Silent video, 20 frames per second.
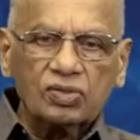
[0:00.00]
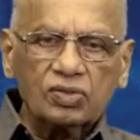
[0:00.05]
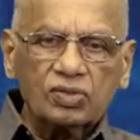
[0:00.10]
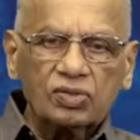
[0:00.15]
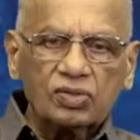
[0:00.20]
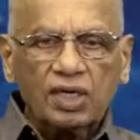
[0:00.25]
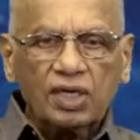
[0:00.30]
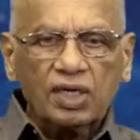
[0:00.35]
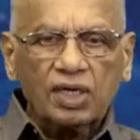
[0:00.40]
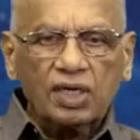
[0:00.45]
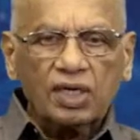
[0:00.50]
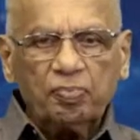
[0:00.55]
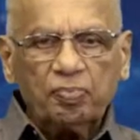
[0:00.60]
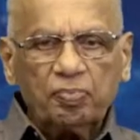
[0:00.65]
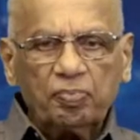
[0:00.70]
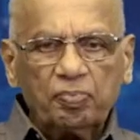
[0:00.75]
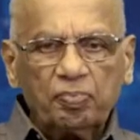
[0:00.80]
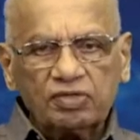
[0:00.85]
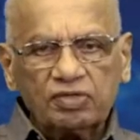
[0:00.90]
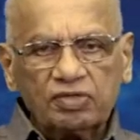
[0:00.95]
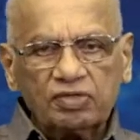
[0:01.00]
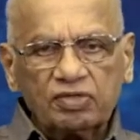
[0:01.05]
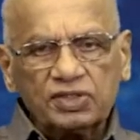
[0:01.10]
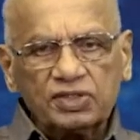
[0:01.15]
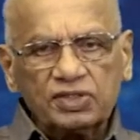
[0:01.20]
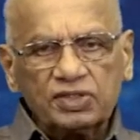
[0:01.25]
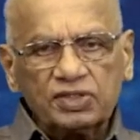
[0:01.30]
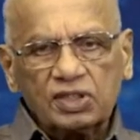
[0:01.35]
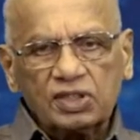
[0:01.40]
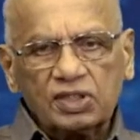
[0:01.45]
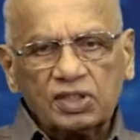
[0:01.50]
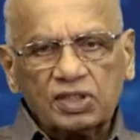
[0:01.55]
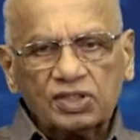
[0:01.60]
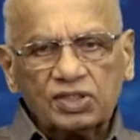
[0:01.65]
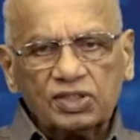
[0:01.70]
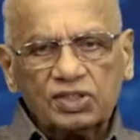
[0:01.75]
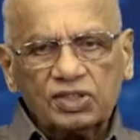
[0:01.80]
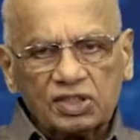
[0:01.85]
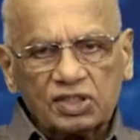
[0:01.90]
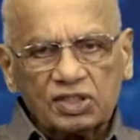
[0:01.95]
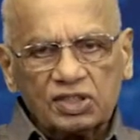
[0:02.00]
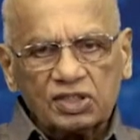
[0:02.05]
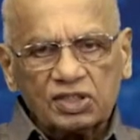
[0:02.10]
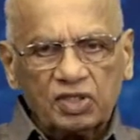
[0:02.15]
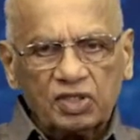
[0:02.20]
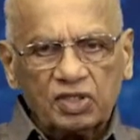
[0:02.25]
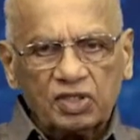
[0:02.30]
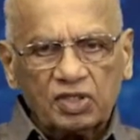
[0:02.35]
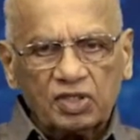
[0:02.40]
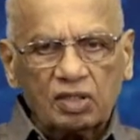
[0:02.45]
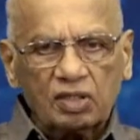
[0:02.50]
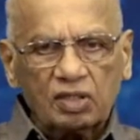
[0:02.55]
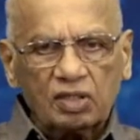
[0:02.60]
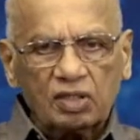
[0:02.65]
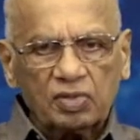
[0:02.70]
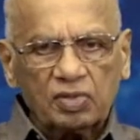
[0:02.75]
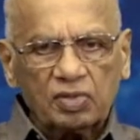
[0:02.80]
Now that upper device is a receptacle.